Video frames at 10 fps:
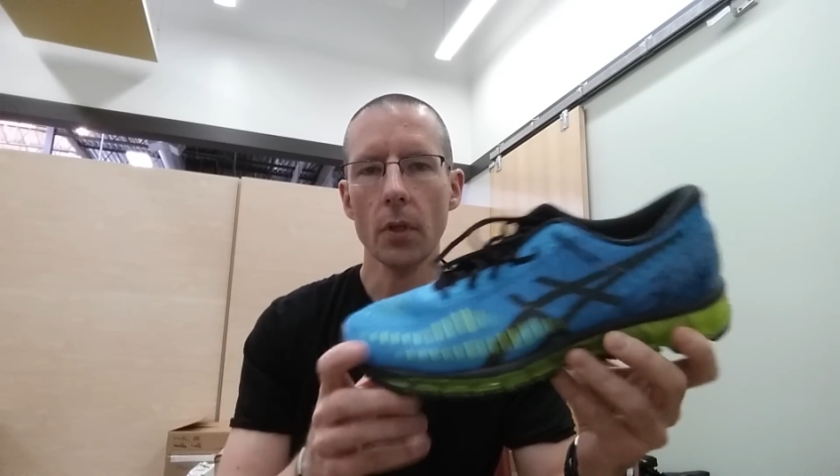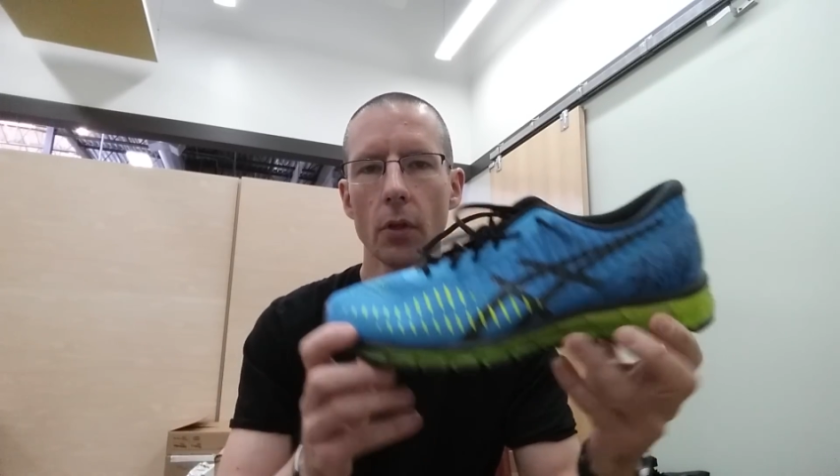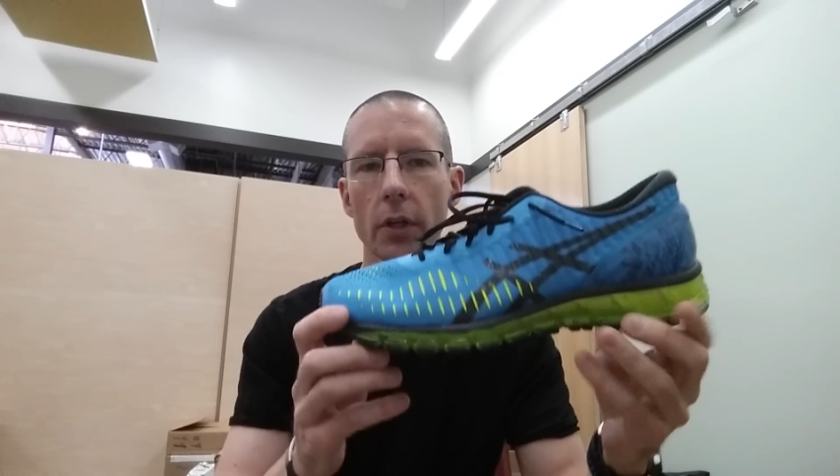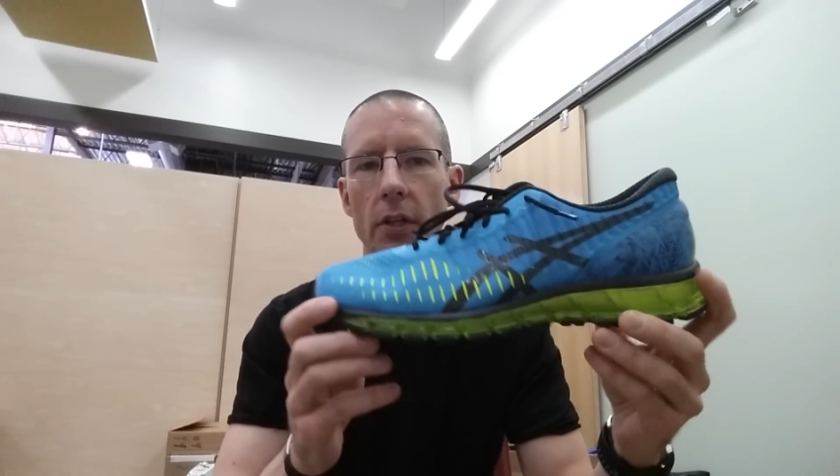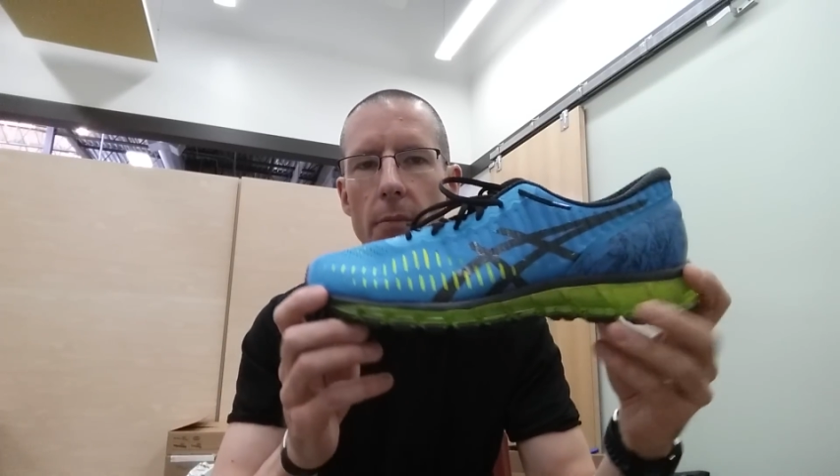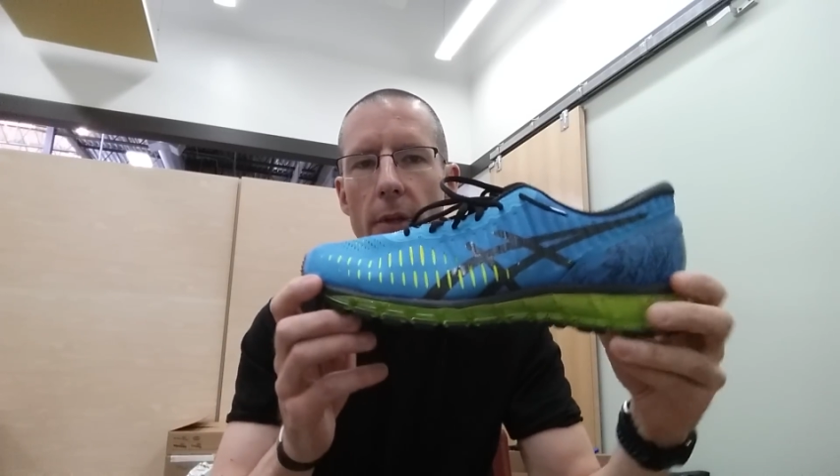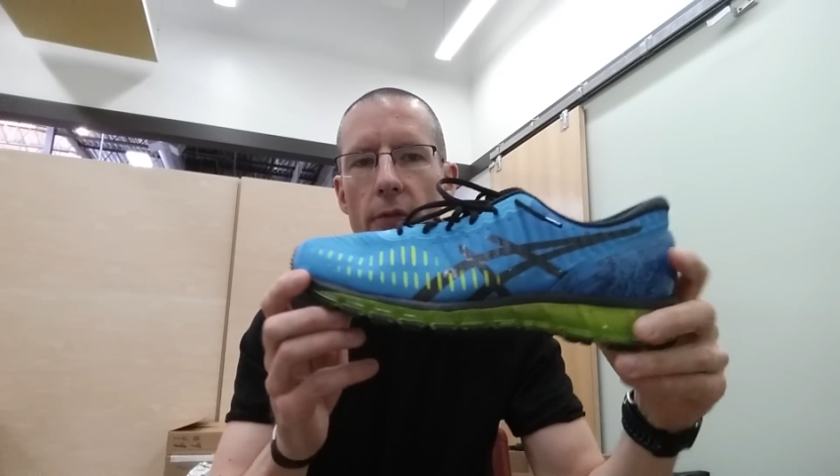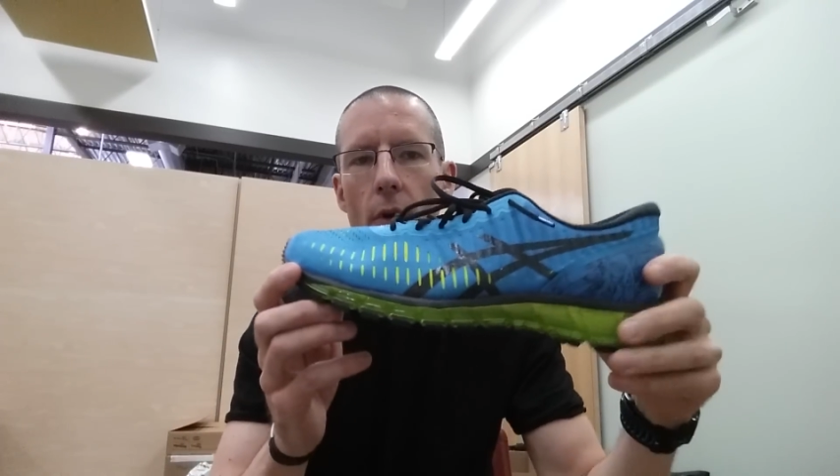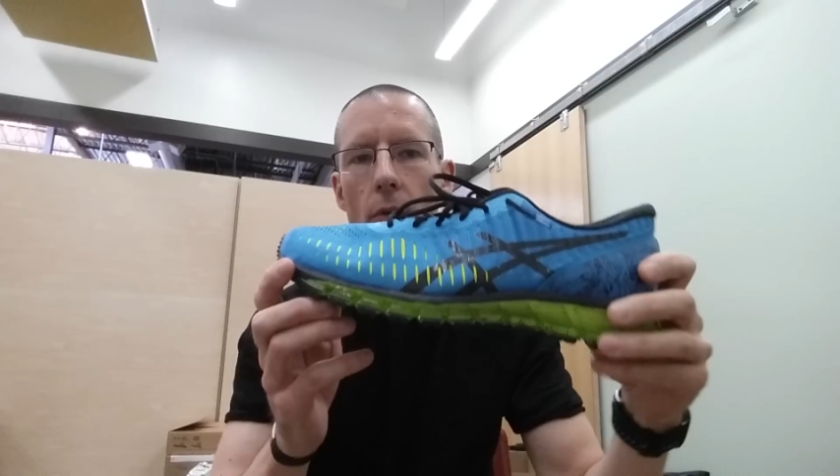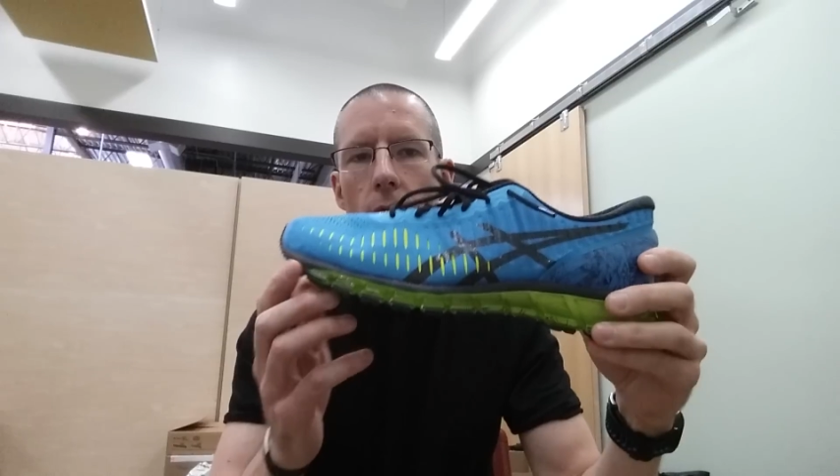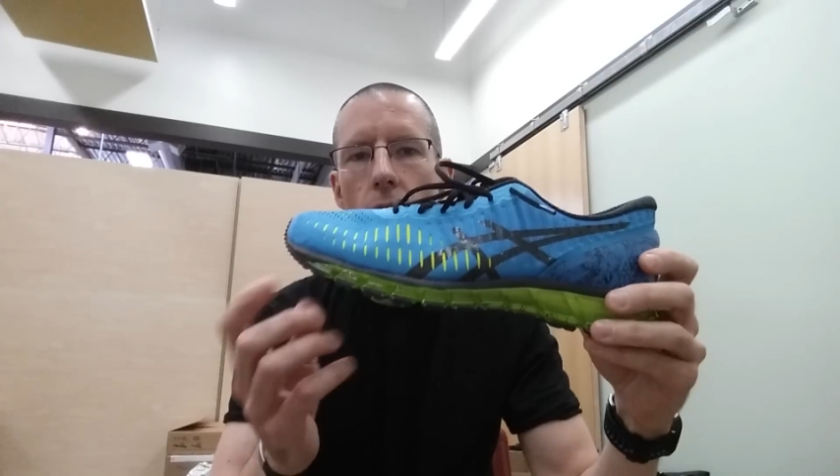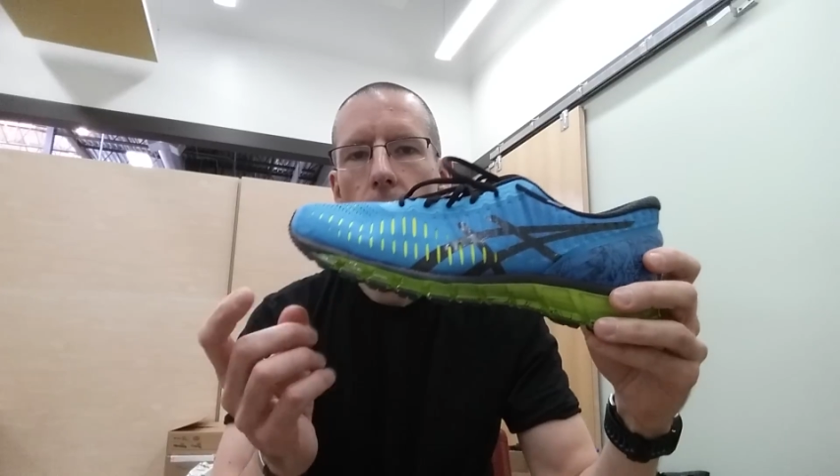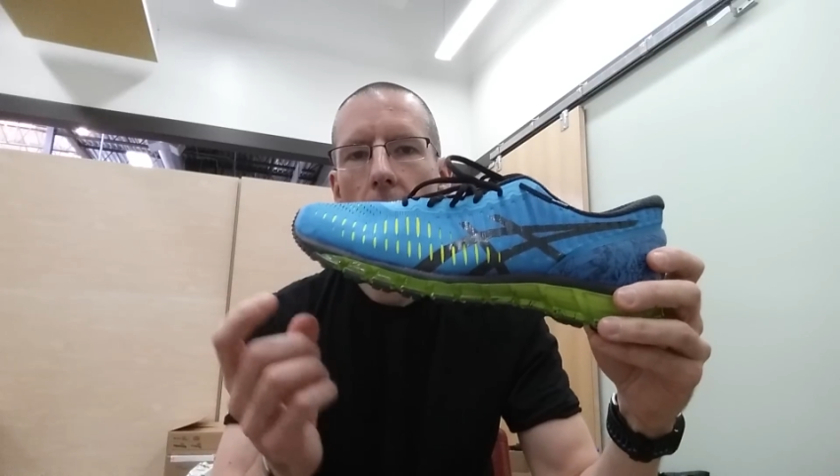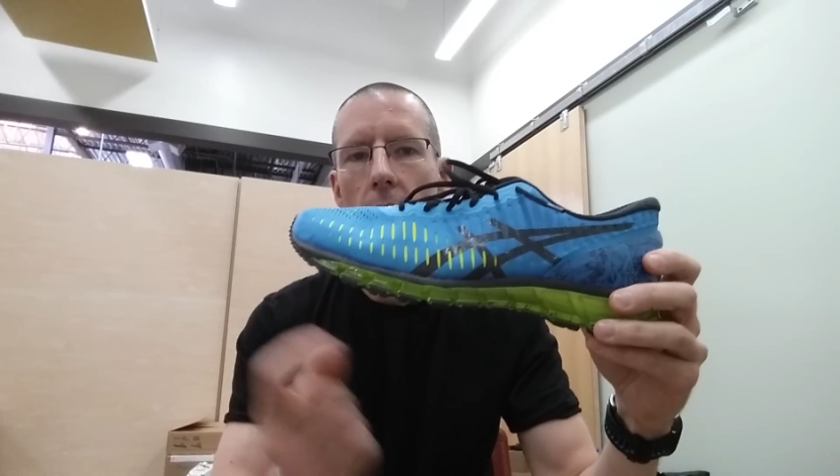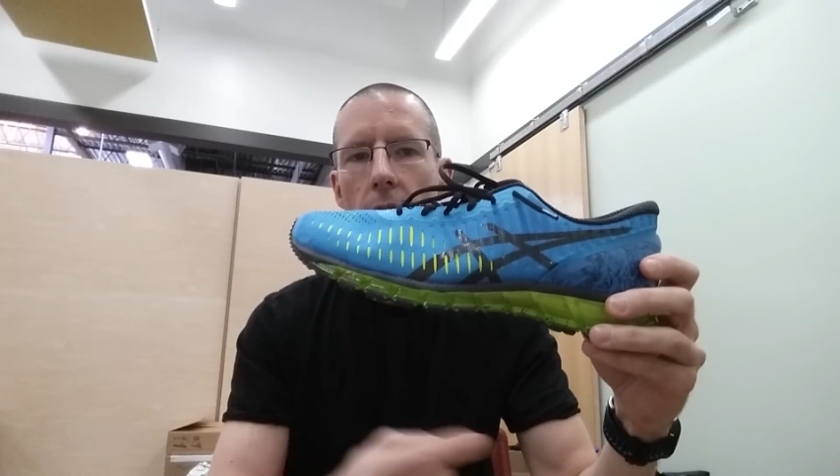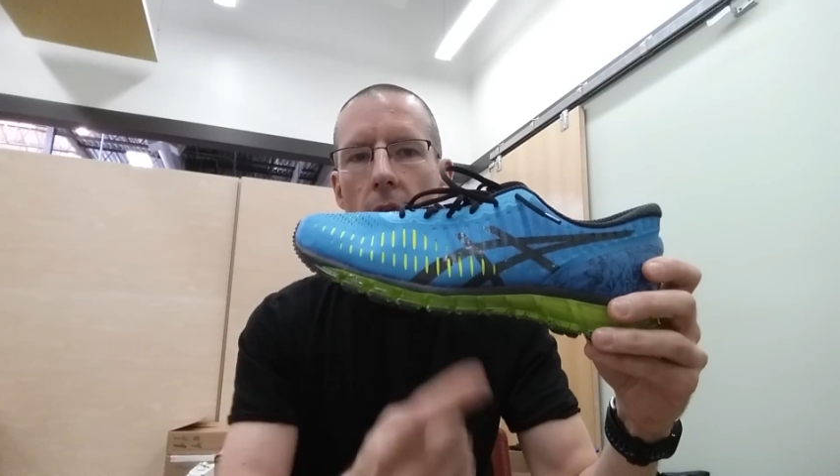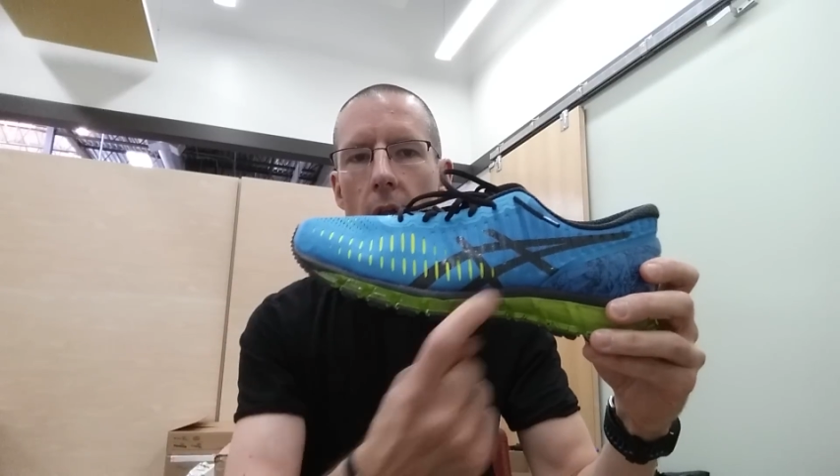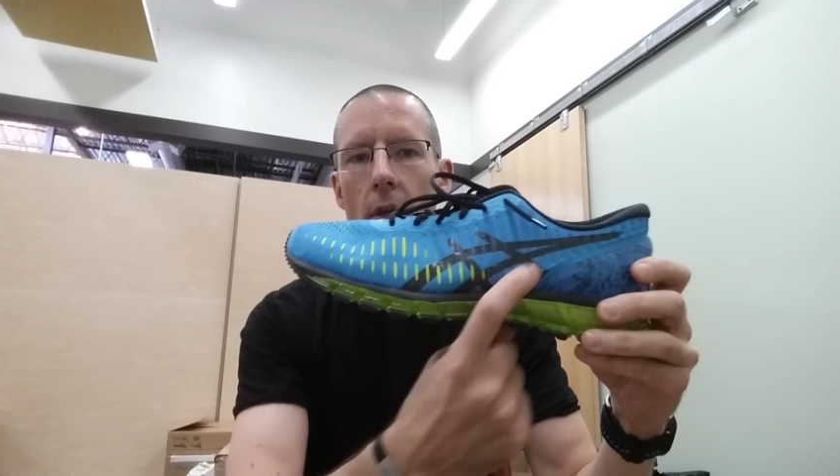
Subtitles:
Looking at the midsole, two parts.